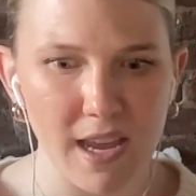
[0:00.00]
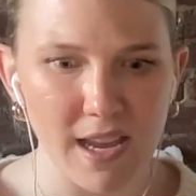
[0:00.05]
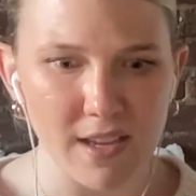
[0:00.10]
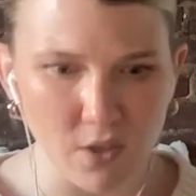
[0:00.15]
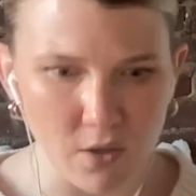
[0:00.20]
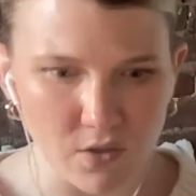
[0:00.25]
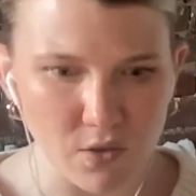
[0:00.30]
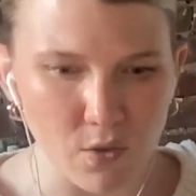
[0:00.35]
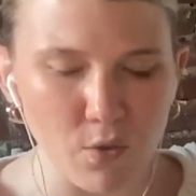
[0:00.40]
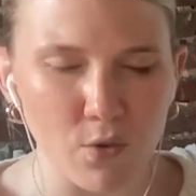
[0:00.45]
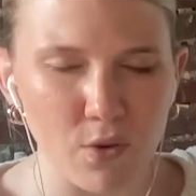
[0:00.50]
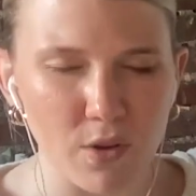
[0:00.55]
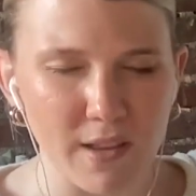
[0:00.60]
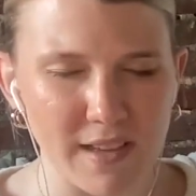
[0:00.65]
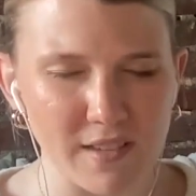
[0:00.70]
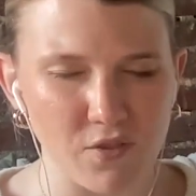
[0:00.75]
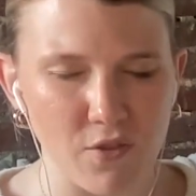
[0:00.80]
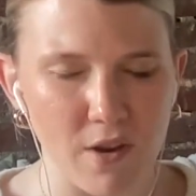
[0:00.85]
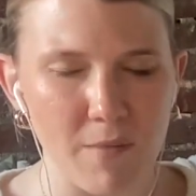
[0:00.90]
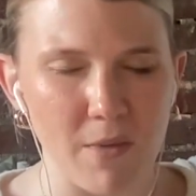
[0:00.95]
it's also
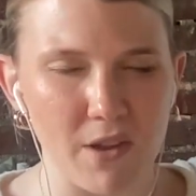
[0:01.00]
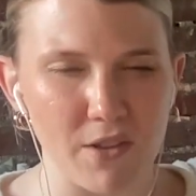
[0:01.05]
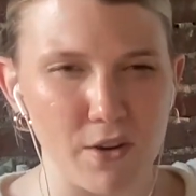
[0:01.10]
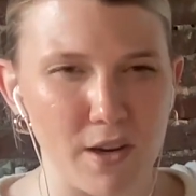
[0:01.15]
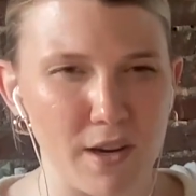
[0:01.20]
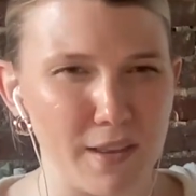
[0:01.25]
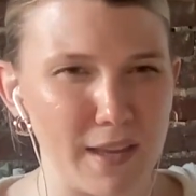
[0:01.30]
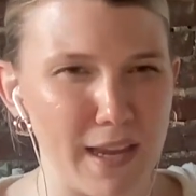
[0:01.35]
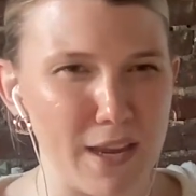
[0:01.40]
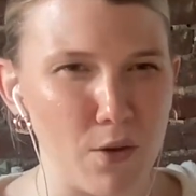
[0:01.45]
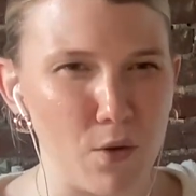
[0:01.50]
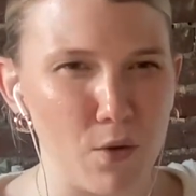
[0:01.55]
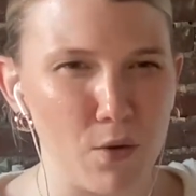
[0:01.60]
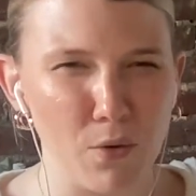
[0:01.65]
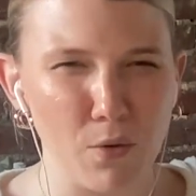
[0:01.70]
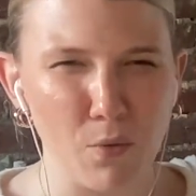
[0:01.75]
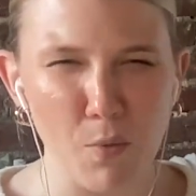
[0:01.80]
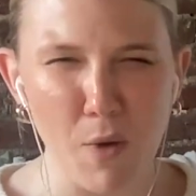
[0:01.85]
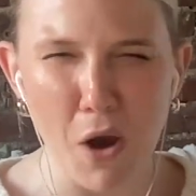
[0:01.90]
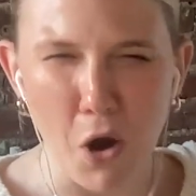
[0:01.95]
Lorelai's grandmother. And like,
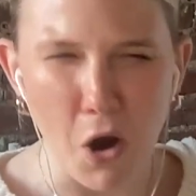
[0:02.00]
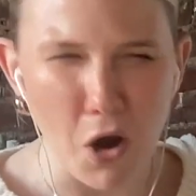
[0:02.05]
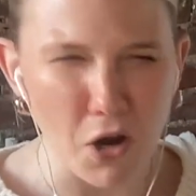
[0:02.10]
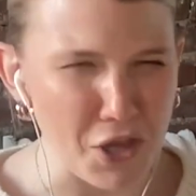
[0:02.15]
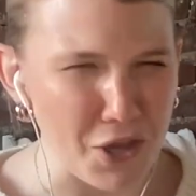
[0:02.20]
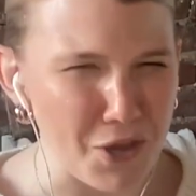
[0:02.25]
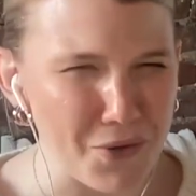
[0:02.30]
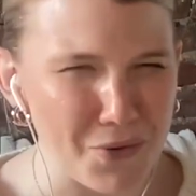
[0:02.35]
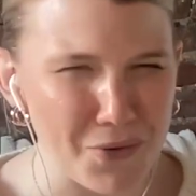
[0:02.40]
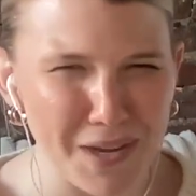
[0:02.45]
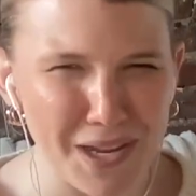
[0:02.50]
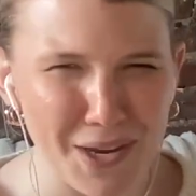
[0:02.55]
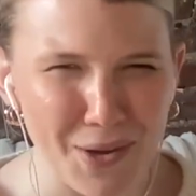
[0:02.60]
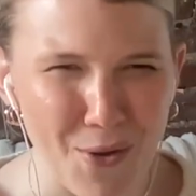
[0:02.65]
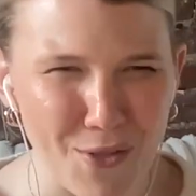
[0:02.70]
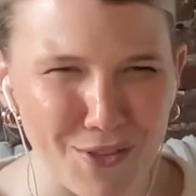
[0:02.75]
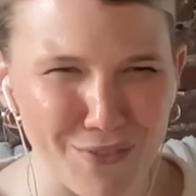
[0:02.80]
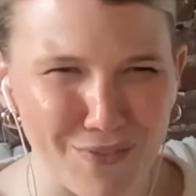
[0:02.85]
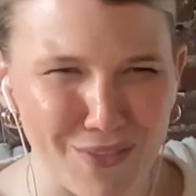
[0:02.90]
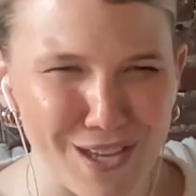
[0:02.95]
where are you in
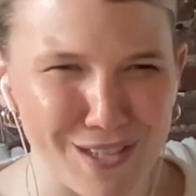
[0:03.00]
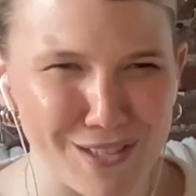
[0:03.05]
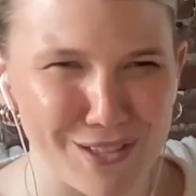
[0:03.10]
all of this,